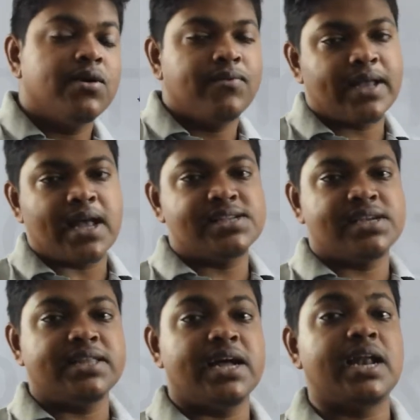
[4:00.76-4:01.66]
we can
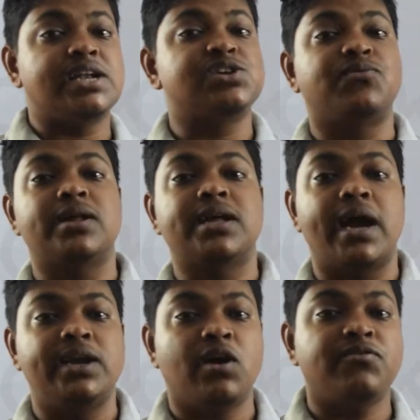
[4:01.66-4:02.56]
say that it's a one
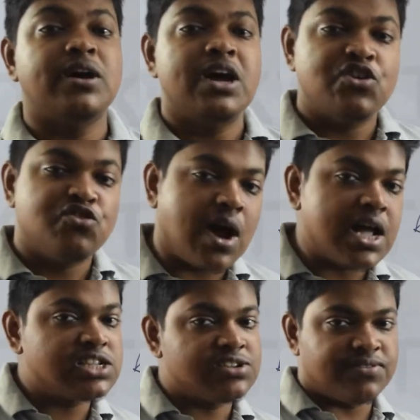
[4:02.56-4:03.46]
kind of
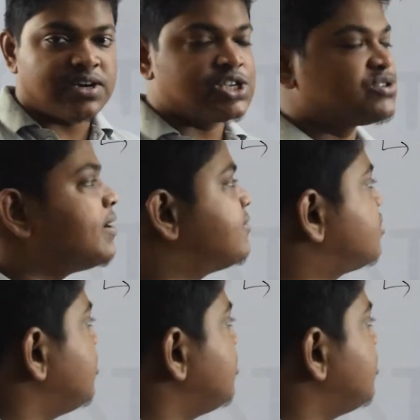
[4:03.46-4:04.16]
transverse wave. So